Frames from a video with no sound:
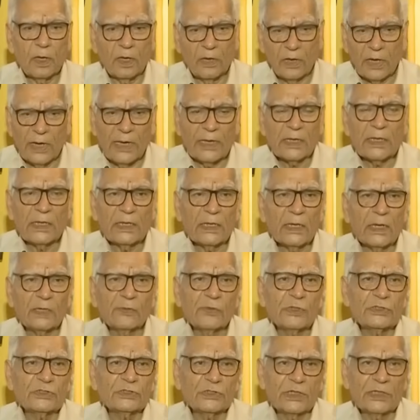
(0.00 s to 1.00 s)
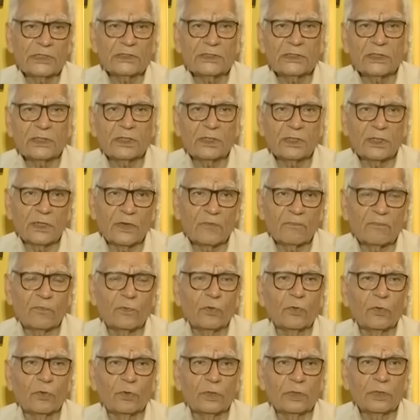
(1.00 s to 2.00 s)
I can always change it, the
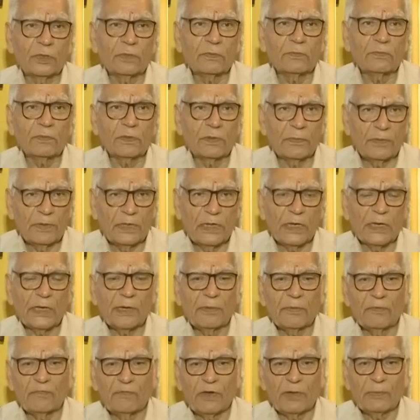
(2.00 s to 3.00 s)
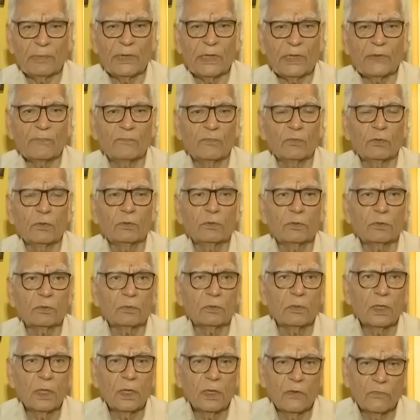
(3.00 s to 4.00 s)
flow. If I make it
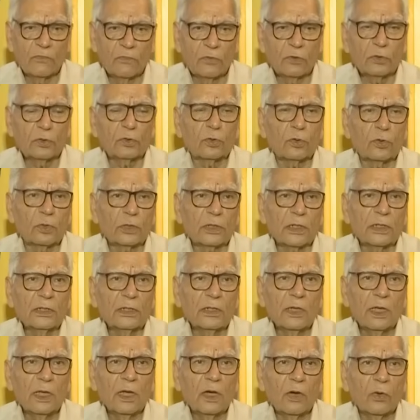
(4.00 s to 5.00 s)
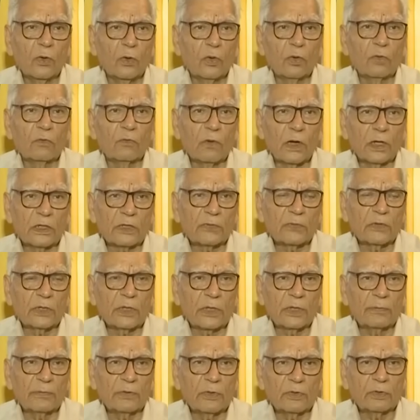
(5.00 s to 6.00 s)
full throttle, whole water
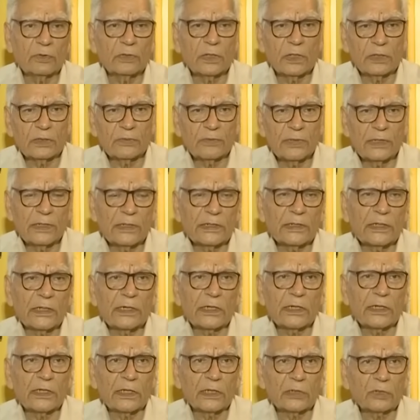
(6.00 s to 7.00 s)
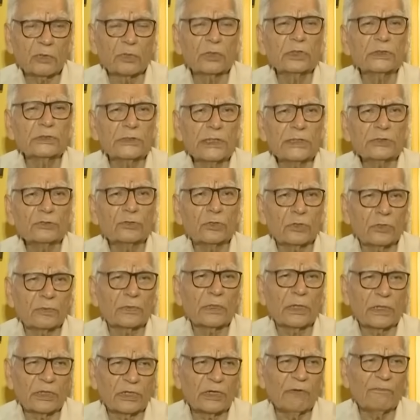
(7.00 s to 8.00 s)
will come out. Otherwise, I can control that sort
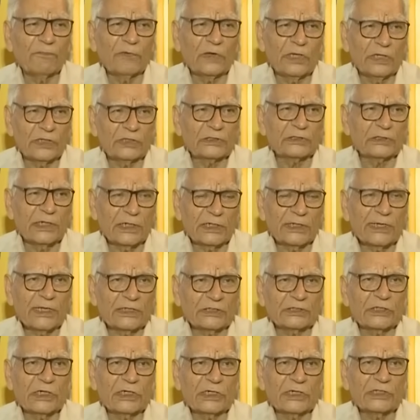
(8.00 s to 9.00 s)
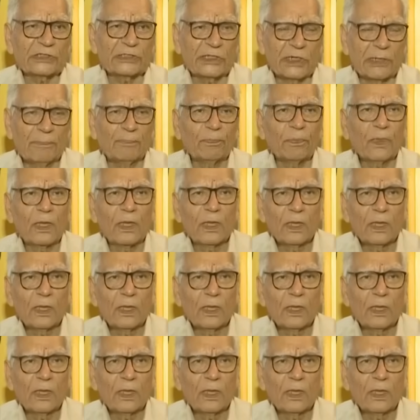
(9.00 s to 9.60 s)
of thing. Roughly, it's not exactly same,